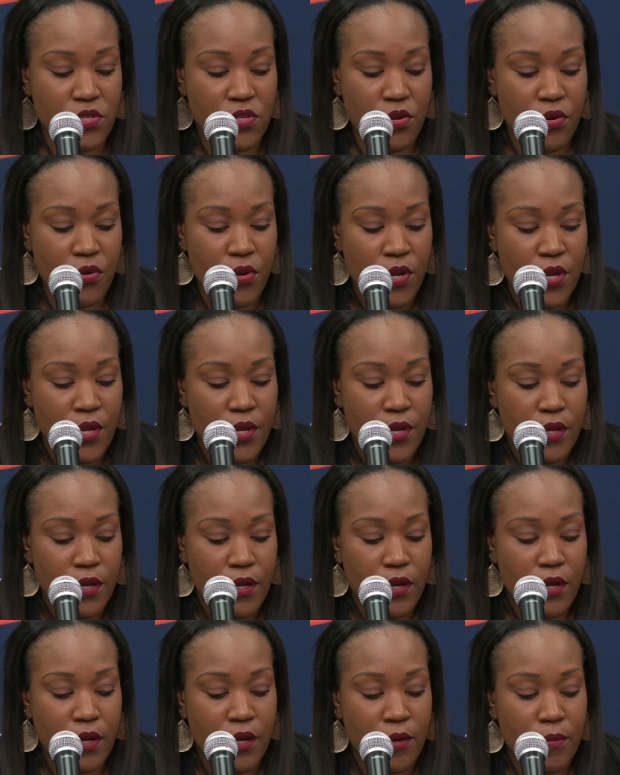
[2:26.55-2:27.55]
So
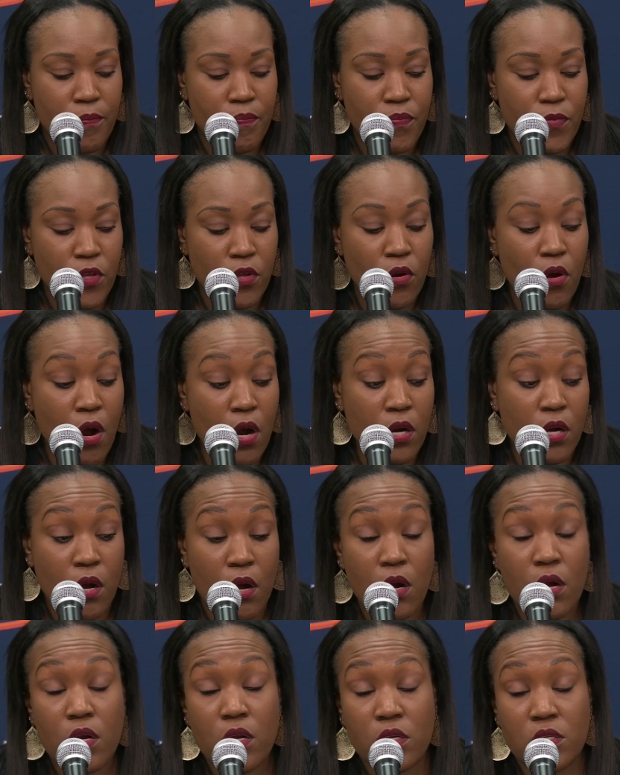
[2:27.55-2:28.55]
um, you know our
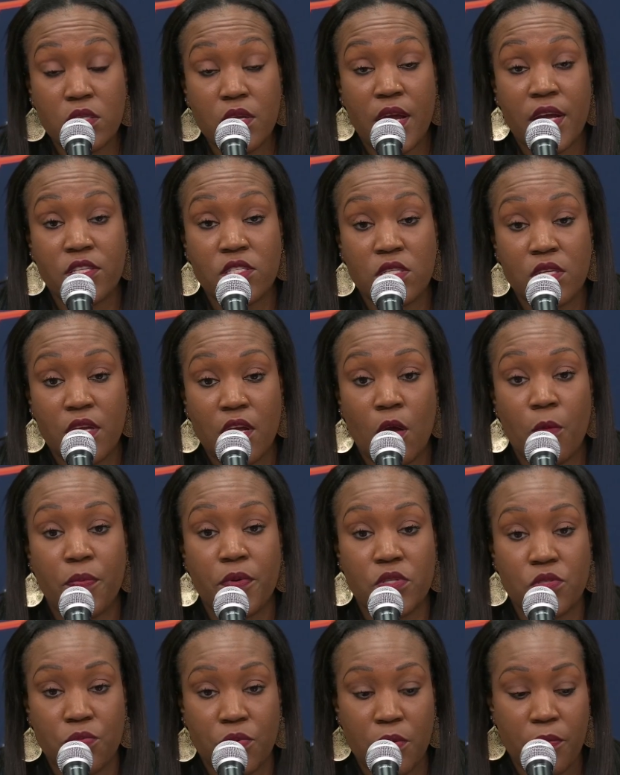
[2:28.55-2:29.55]
guards actually help
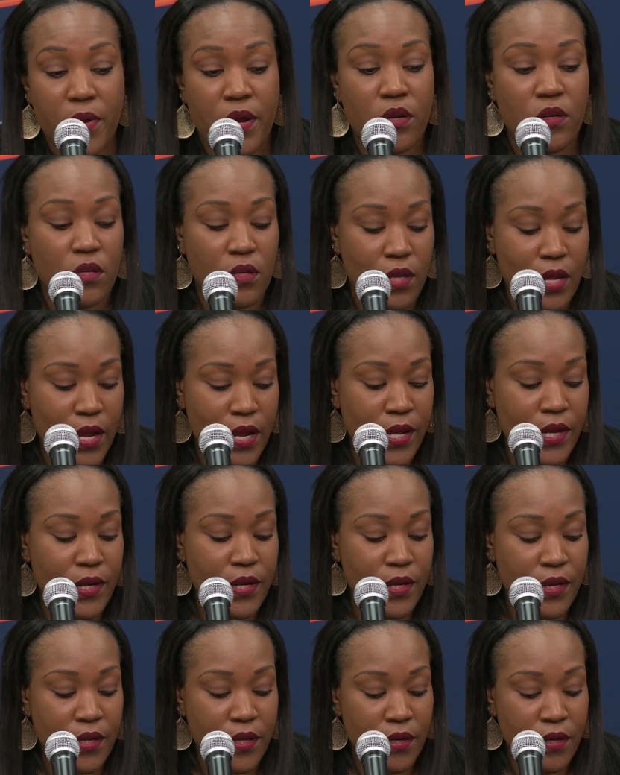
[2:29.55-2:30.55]
us rebound a lot,
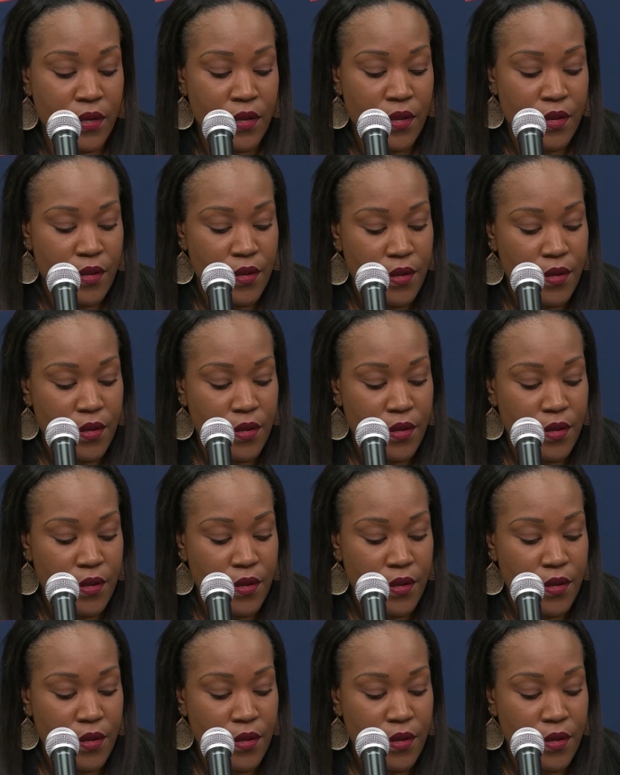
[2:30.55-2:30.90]
and